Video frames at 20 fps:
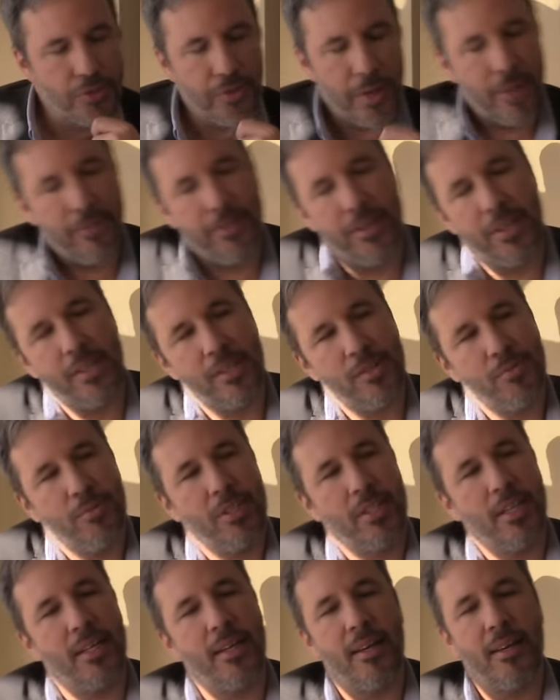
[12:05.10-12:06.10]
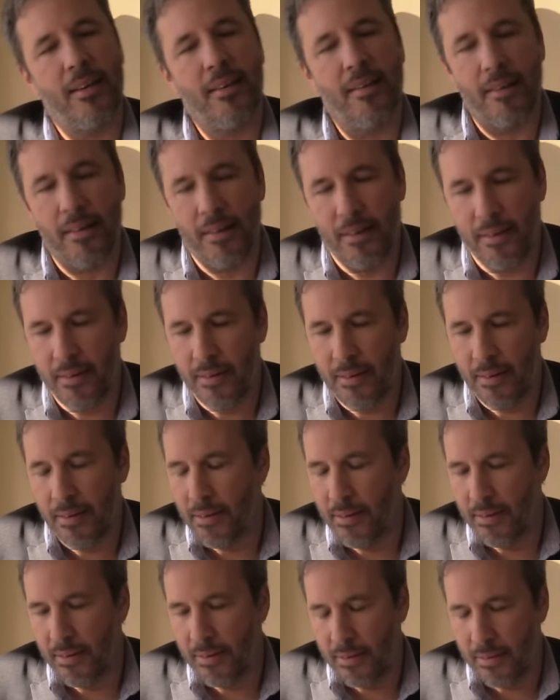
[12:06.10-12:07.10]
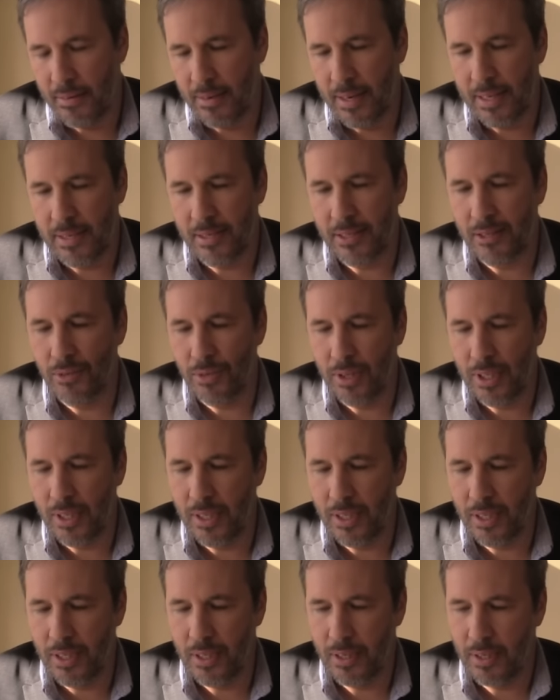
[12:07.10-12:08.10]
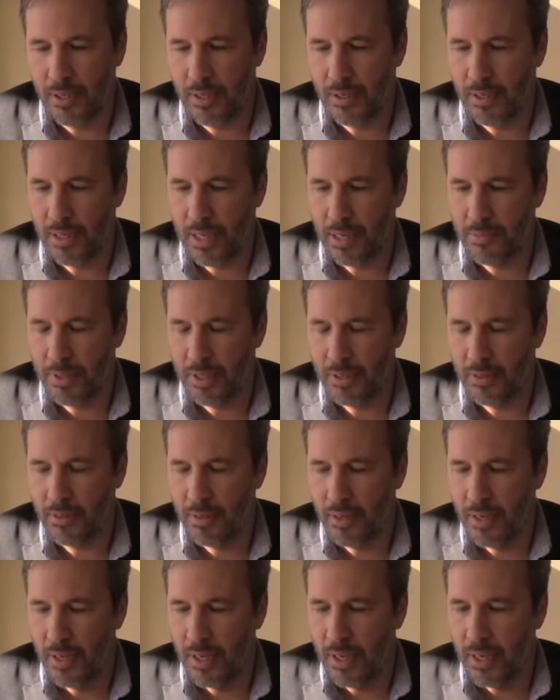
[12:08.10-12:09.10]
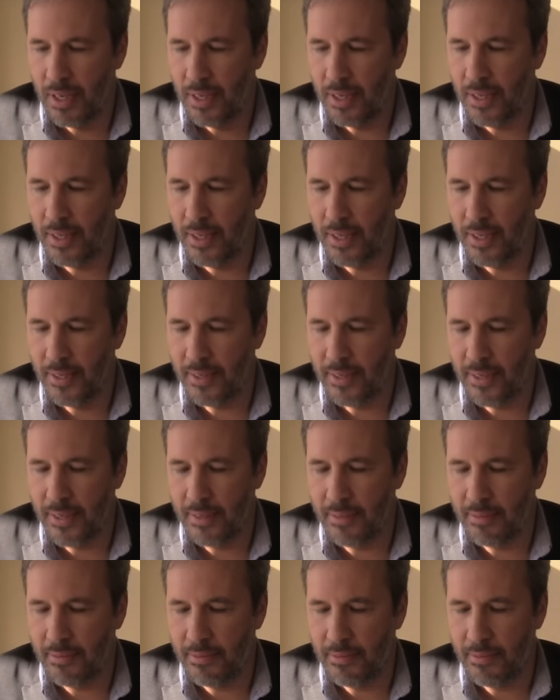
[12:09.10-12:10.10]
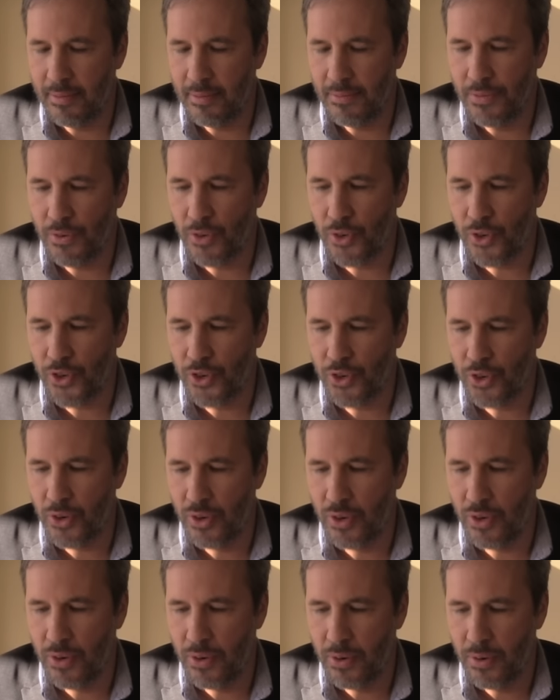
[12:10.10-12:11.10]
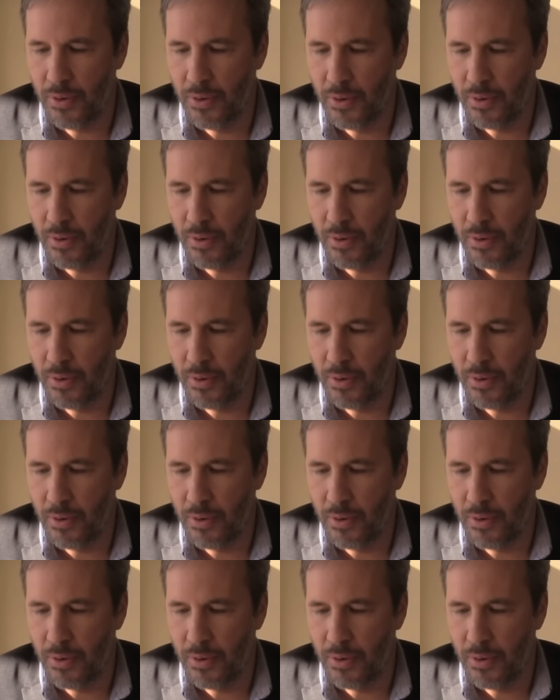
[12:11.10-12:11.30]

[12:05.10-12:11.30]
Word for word: five years, what I I I, uh, I slowly uh, I mean, the thing that for sure